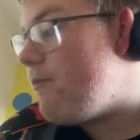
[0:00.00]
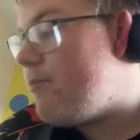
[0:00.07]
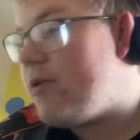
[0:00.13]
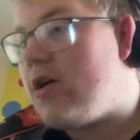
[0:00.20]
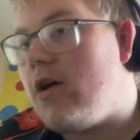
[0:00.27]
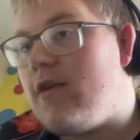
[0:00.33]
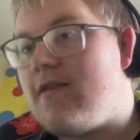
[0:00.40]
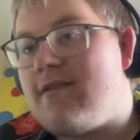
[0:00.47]

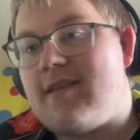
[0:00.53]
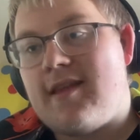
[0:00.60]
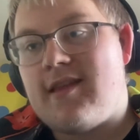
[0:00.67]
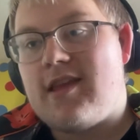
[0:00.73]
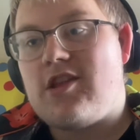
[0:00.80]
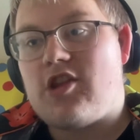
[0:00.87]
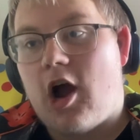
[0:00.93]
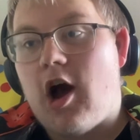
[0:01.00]
because
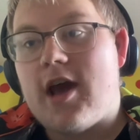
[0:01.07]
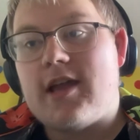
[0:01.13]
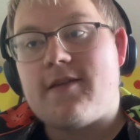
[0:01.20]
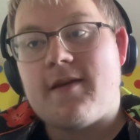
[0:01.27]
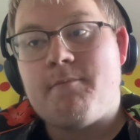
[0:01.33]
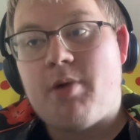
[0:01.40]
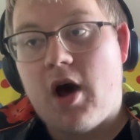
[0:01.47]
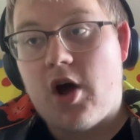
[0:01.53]
Cindy died
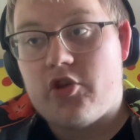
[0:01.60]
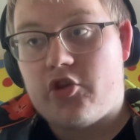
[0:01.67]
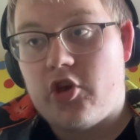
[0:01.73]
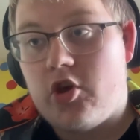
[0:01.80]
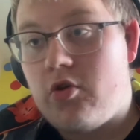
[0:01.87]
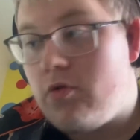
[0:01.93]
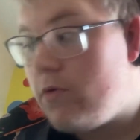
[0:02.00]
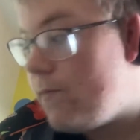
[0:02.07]
in part
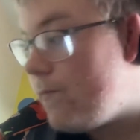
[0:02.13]
2,